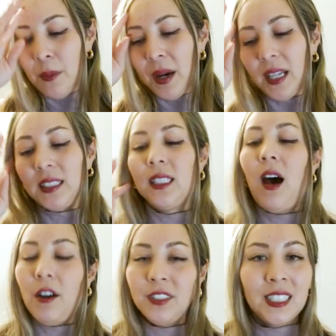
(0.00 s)
but
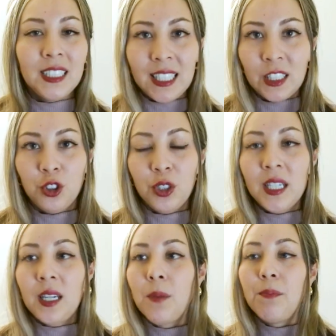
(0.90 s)
obviously they didn't
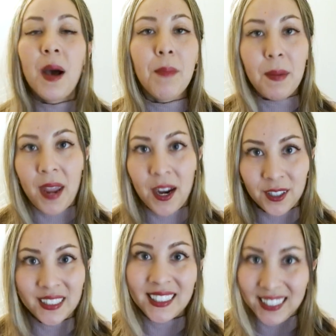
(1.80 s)
drink, but my
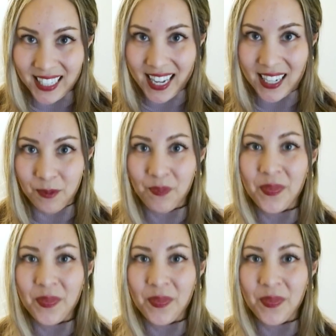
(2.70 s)
parents did.